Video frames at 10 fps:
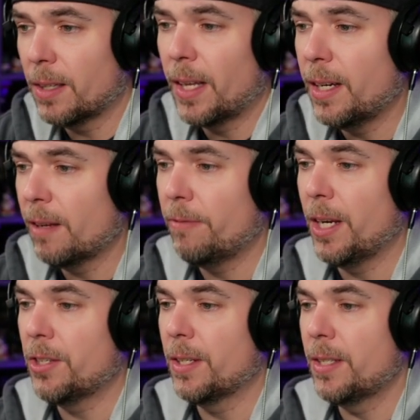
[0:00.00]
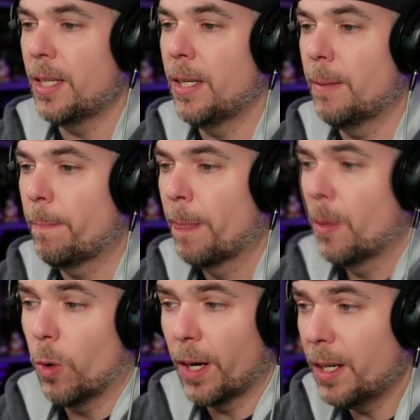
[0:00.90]
light evasion team,
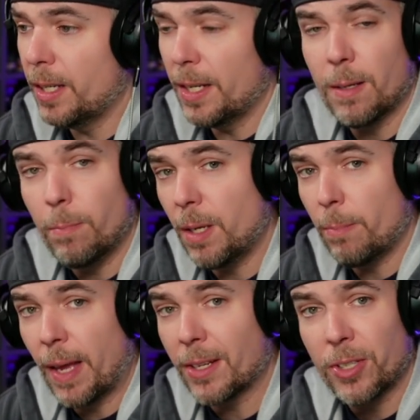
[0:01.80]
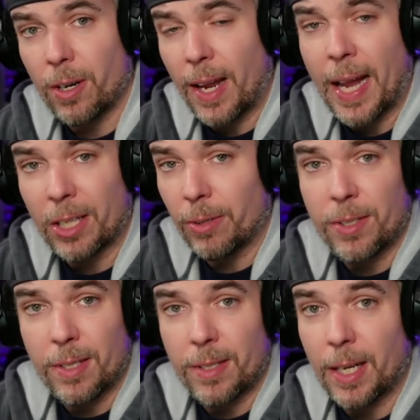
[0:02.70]
we're going to need to min-max our
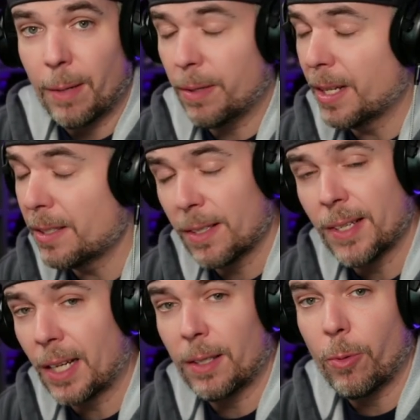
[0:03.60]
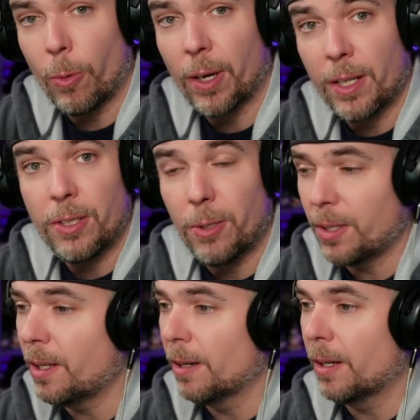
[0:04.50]
accuracy setup, and that's exactly what we're going to do
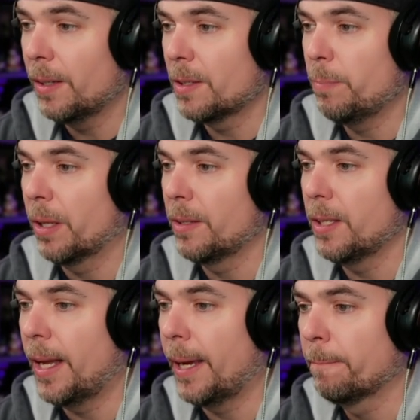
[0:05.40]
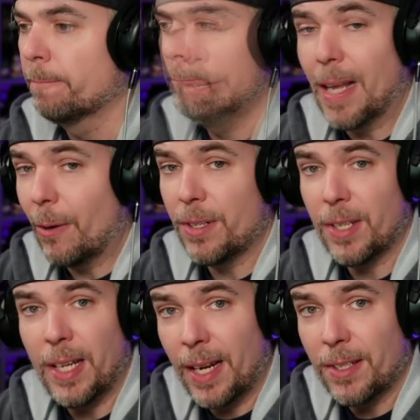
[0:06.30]
here in this build today. Now in
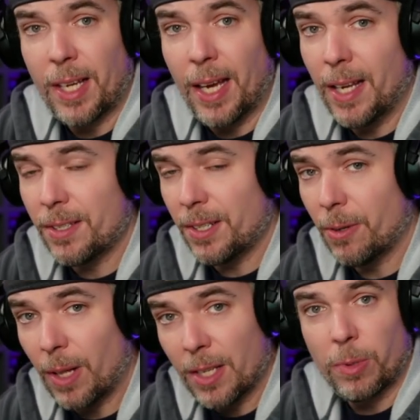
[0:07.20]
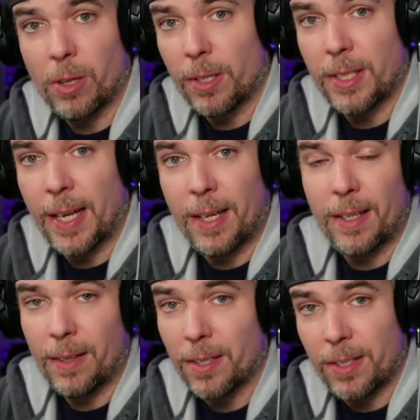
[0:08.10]
Zidane's case, as we looked at
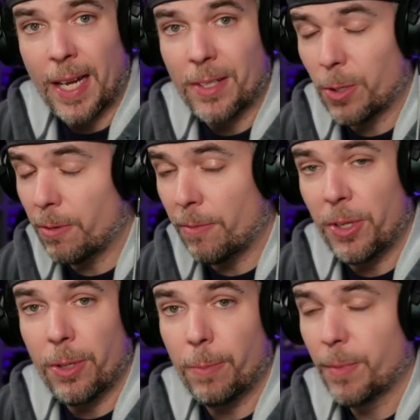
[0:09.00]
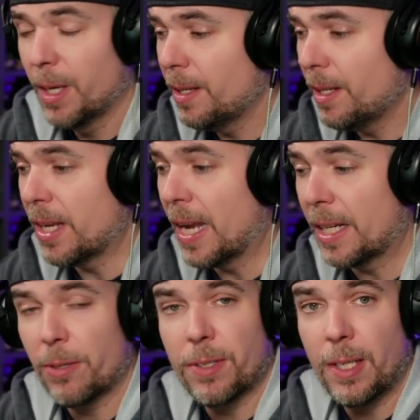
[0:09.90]
in the stats overview, his
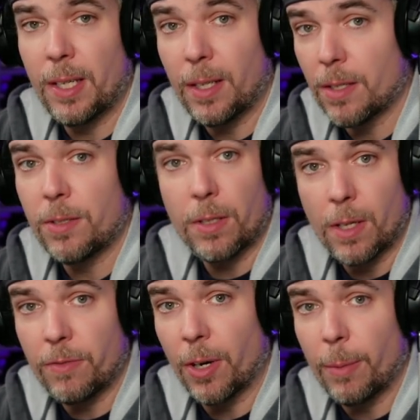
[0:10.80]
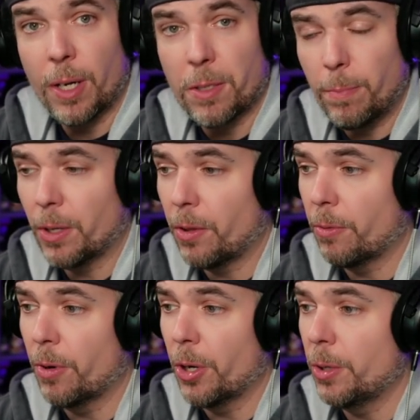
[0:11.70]
accuracy is very much middle of the
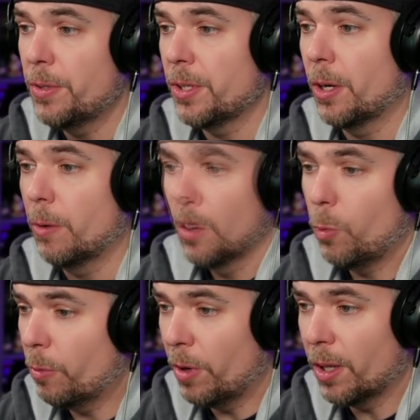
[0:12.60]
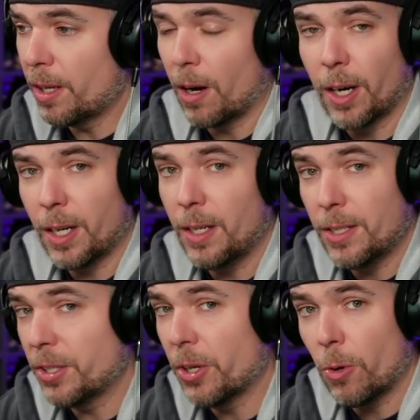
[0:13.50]
road, so we really are going to need
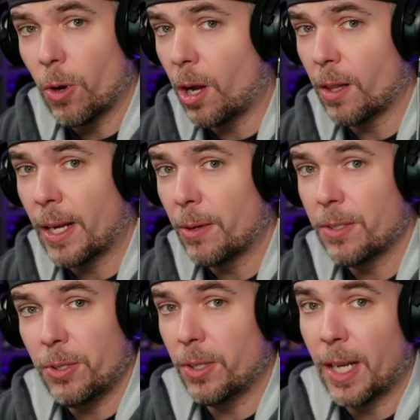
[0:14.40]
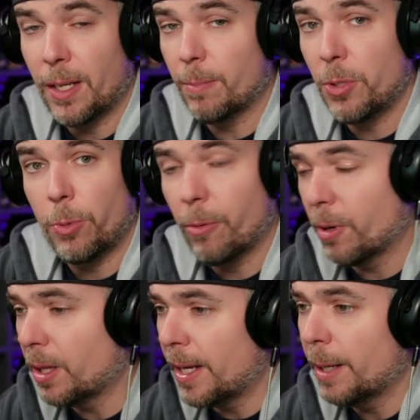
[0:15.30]
to go all out to get him to a
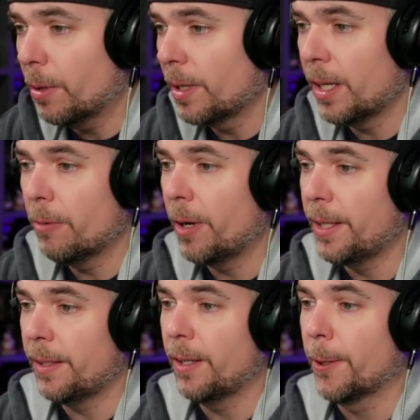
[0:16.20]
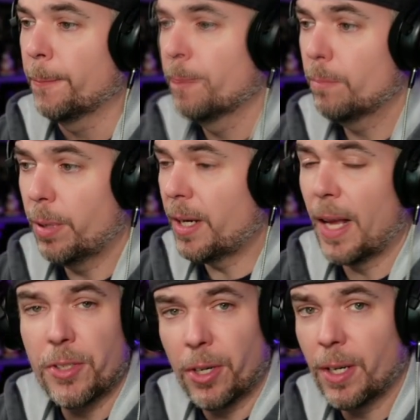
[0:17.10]
reliable hit rate here. But
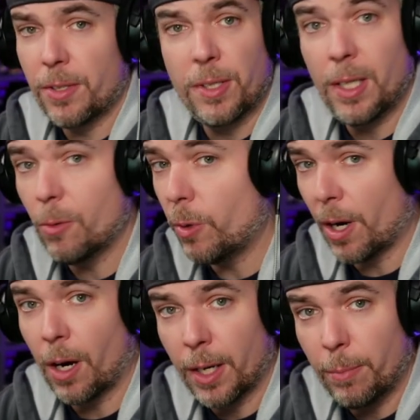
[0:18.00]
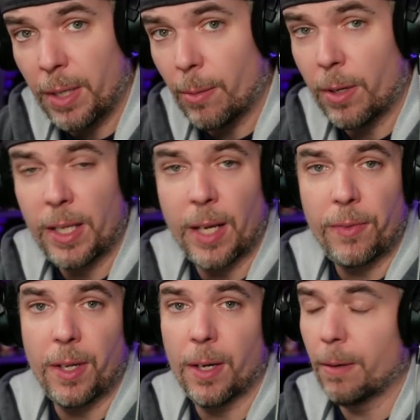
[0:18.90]
as you're going to see, we are going to be able to get
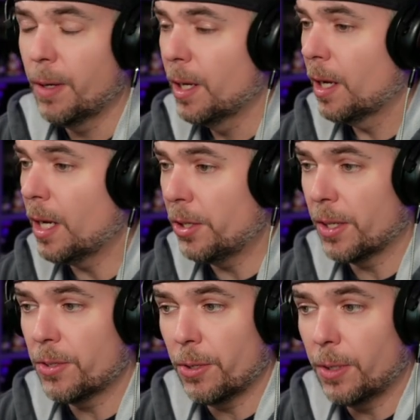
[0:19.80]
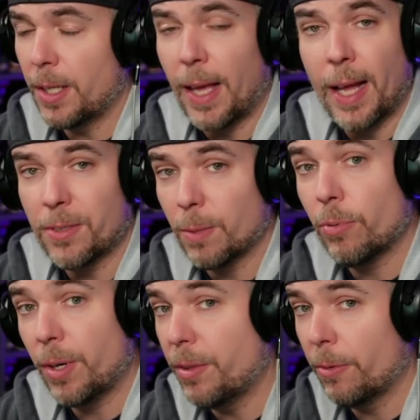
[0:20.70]
there, and you can certainly add some
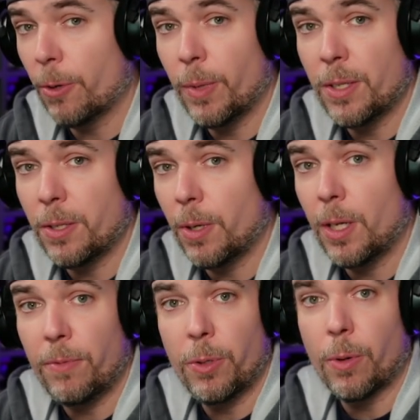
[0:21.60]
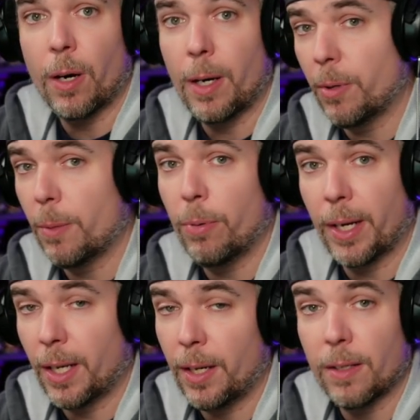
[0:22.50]
breathing room into it if you are able to
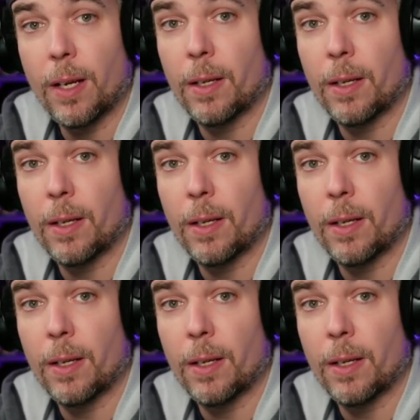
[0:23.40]
bring in